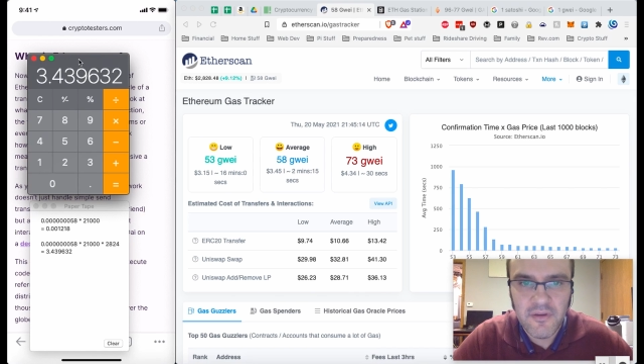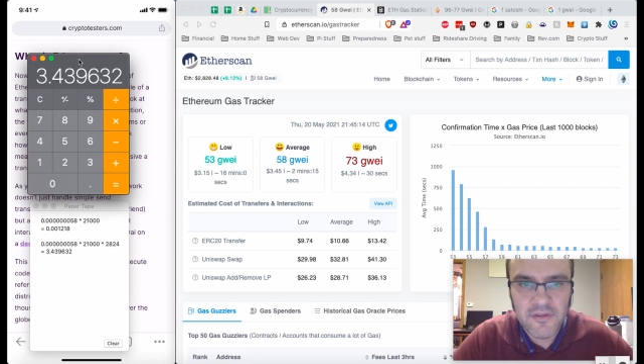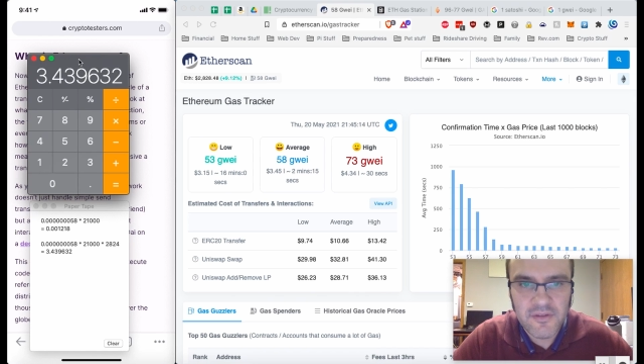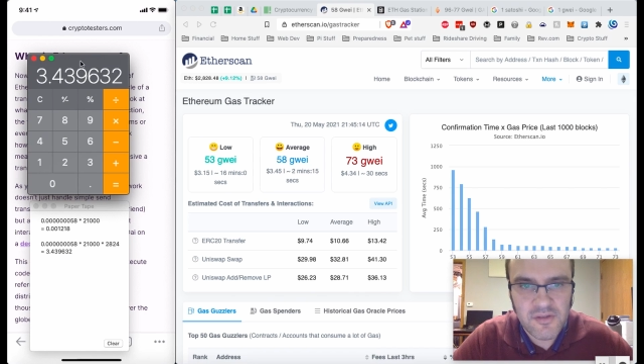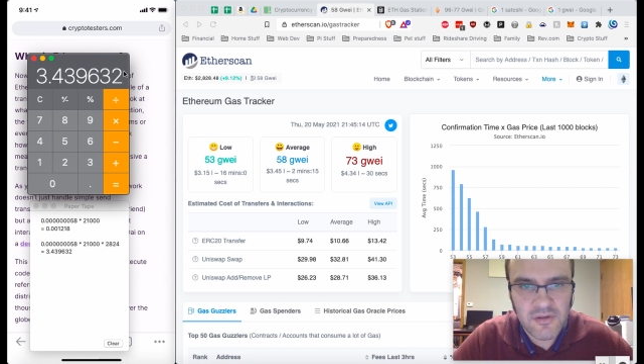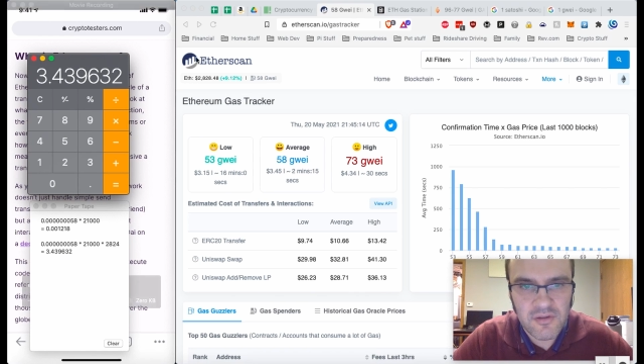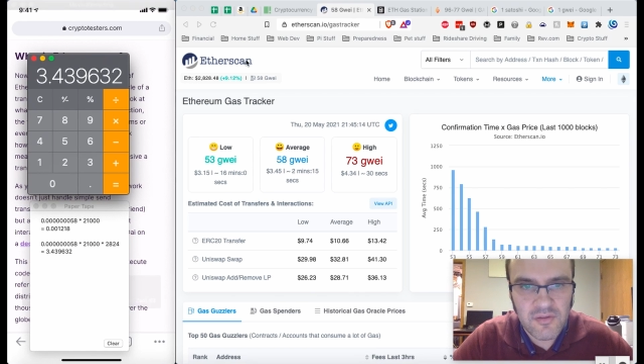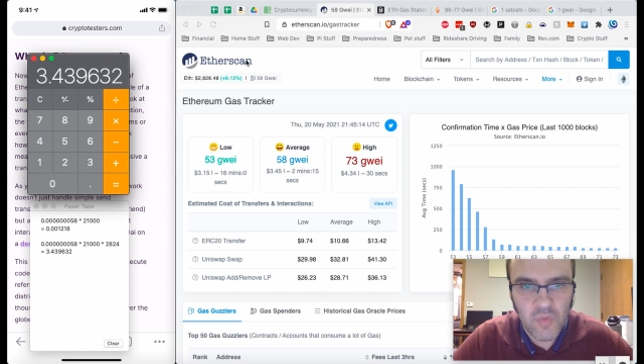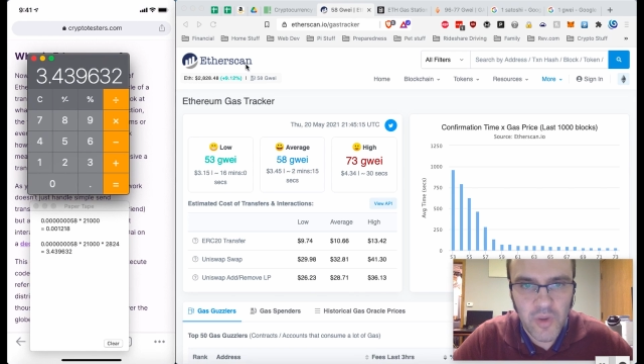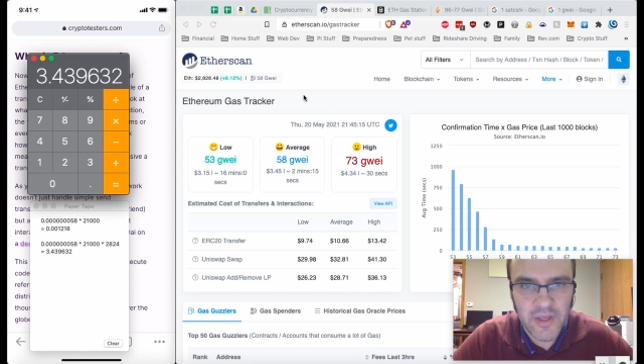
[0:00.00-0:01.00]
So
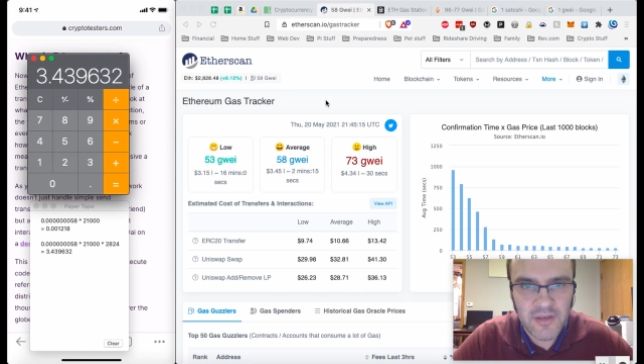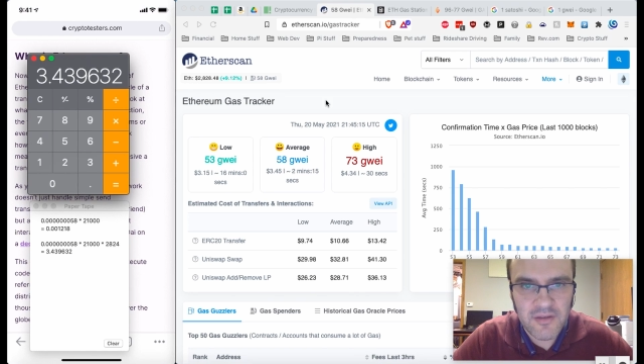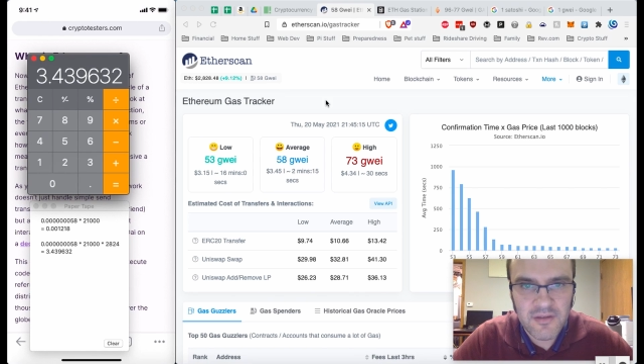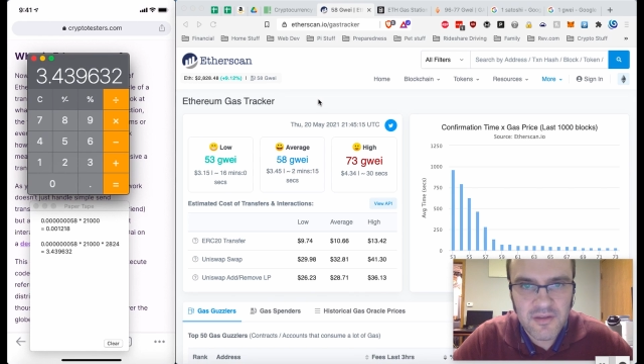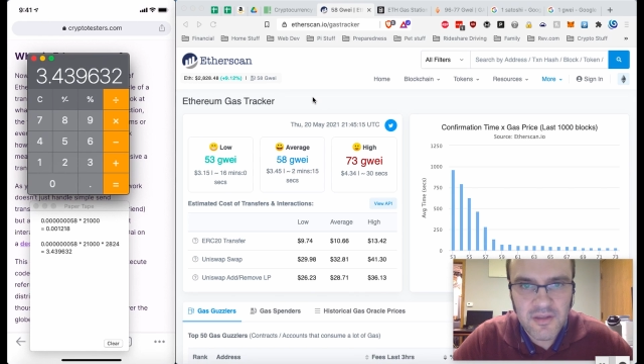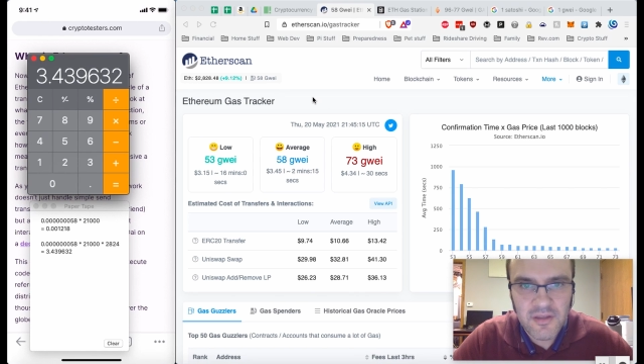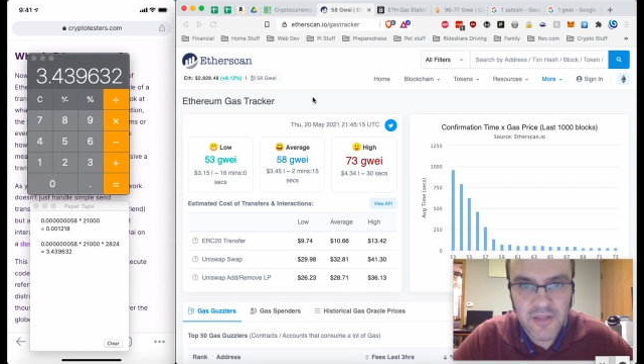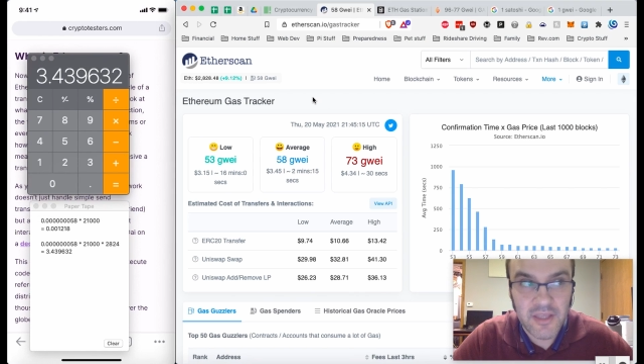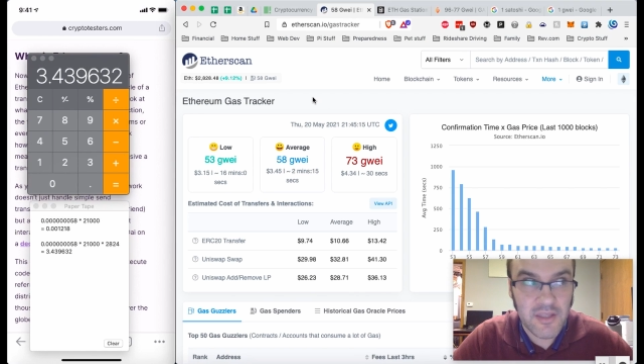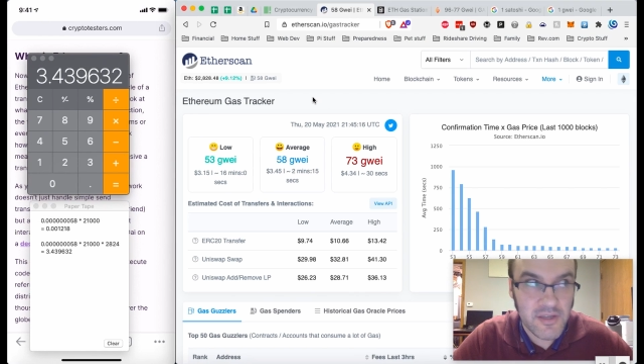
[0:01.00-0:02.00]
when
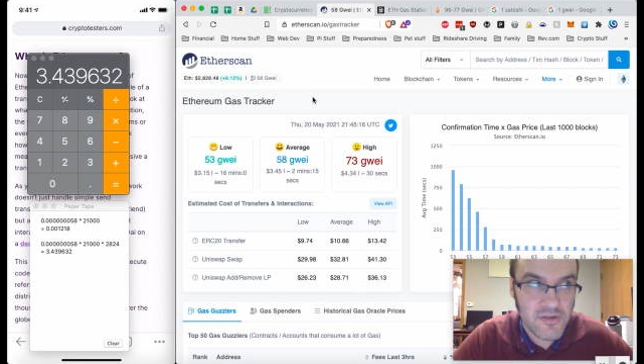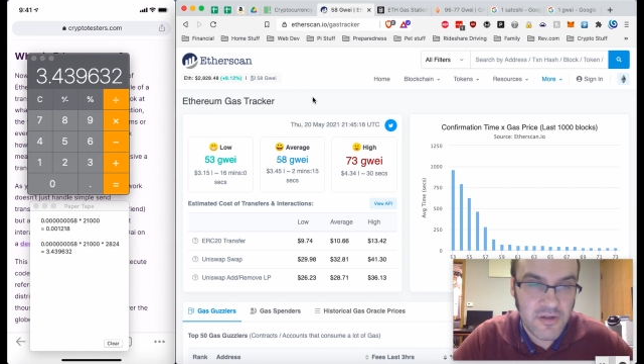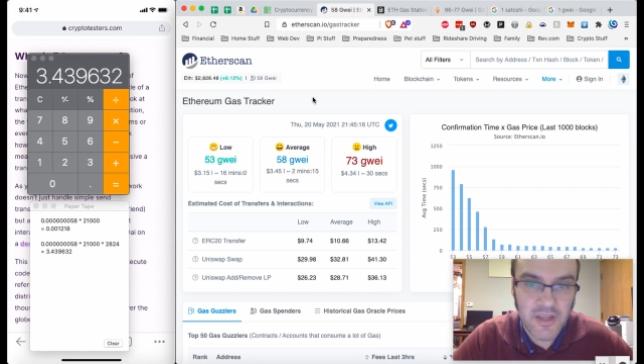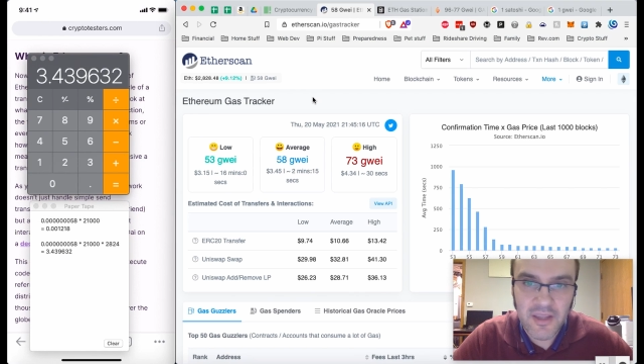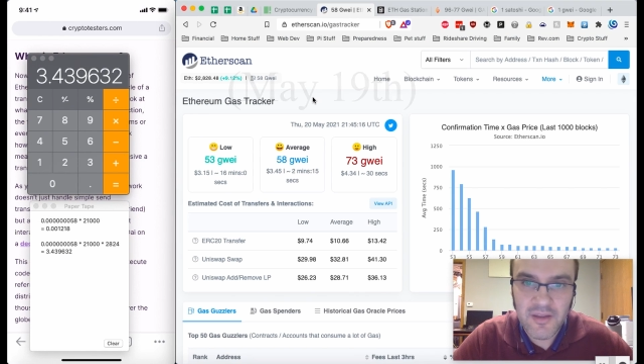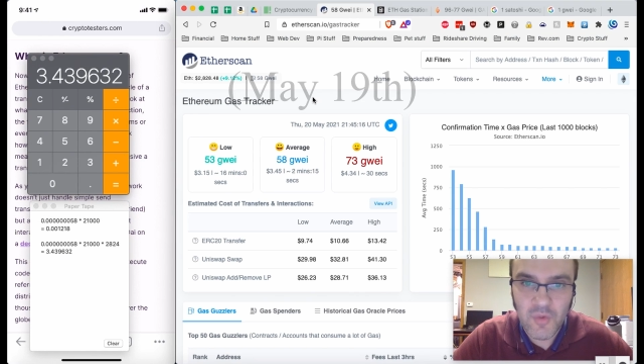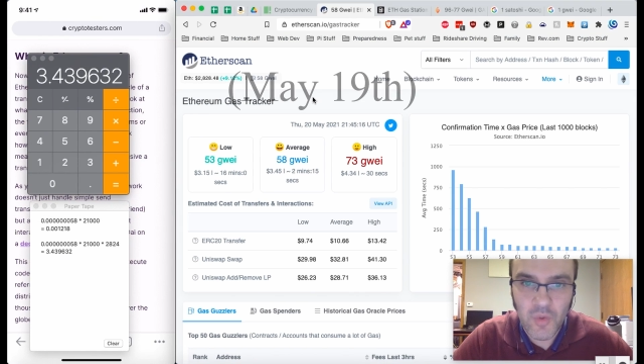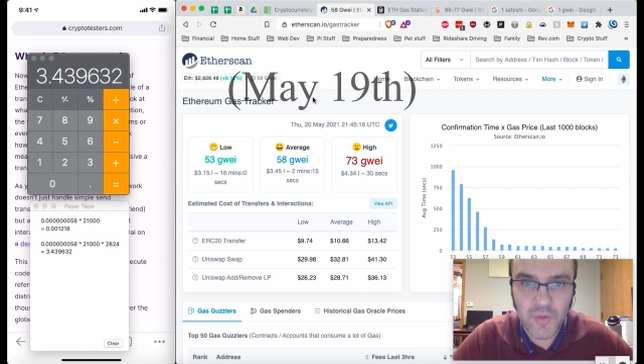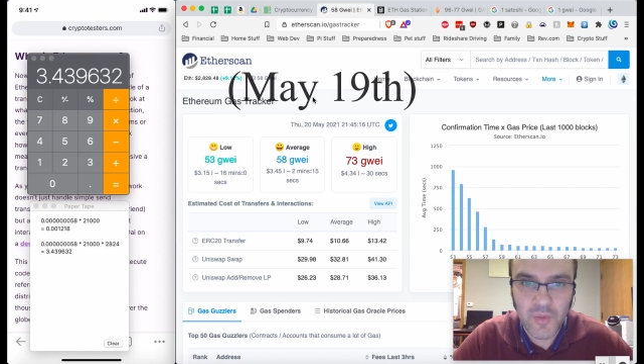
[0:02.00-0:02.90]
like yesterday when we